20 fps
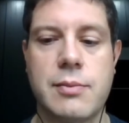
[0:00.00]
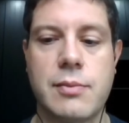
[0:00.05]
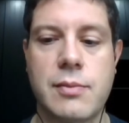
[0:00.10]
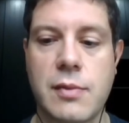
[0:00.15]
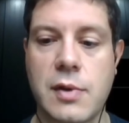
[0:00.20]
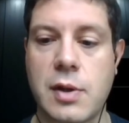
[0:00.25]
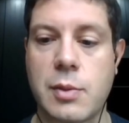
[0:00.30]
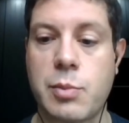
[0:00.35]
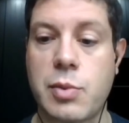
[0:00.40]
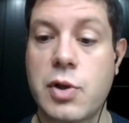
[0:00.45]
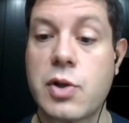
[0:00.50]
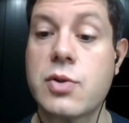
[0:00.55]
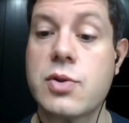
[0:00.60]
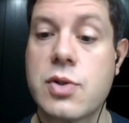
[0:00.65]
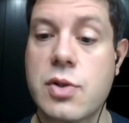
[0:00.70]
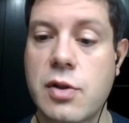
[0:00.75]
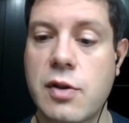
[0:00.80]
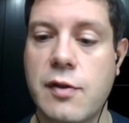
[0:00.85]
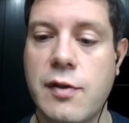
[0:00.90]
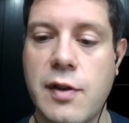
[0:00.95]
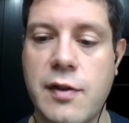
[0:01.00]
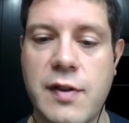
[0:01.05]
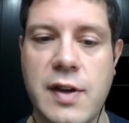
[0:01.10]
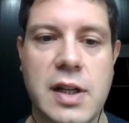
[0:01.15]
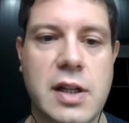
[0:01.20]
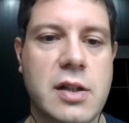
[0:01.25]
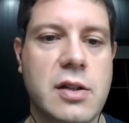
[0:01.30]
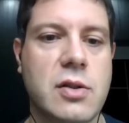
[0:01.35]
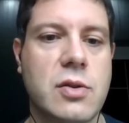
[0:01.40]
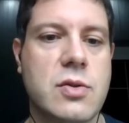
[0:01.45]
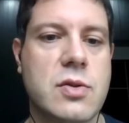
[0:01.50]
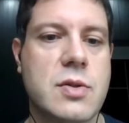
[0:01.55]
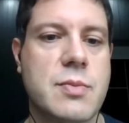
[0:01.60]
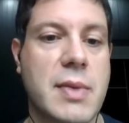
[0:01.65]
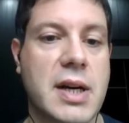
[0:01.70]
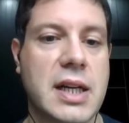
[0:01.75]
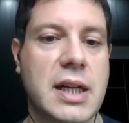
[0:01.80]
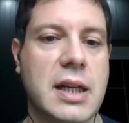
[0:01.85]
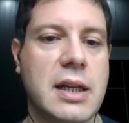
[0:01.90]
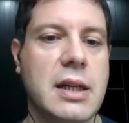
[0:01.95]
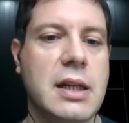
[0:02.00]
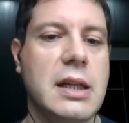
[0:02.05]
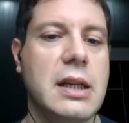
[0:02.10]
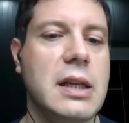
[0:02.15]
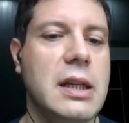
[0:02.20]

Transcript: the producer of the fake news money.